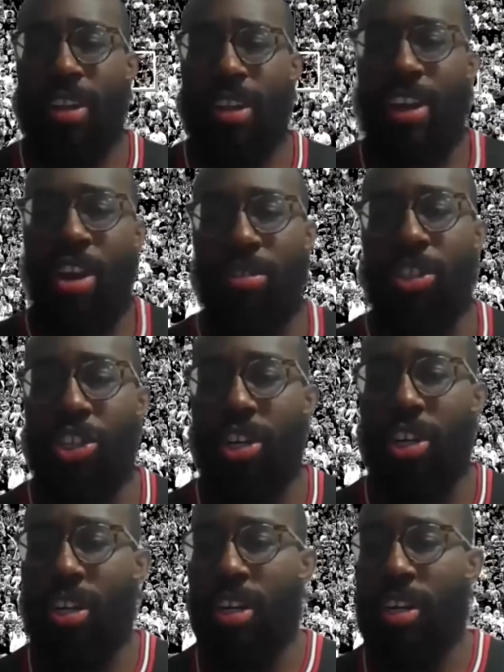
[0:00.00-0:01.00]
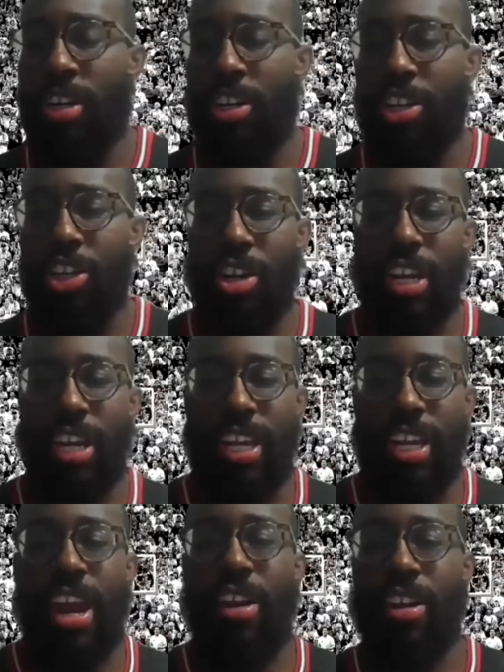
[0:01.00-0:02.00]
note, you're
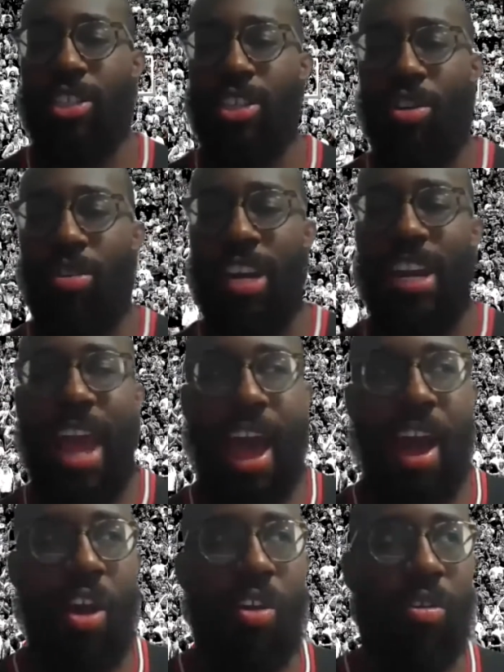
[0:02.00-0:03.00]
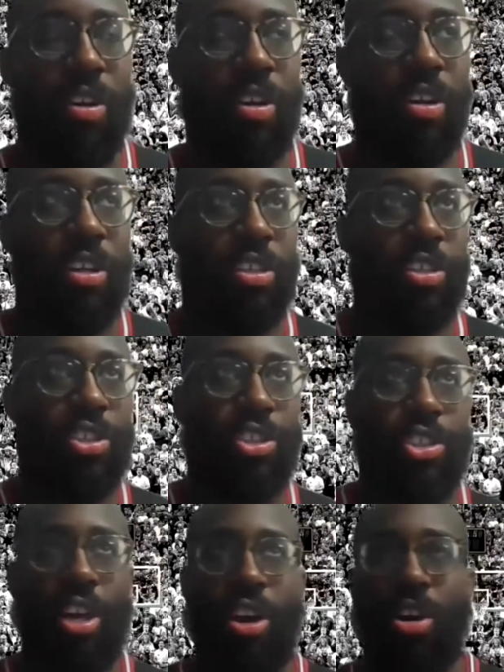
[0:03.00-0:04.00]
in Arizona now.
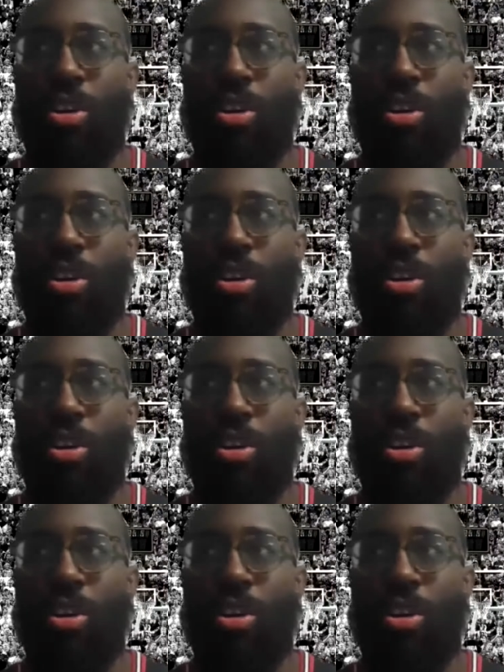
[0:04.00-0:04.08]
So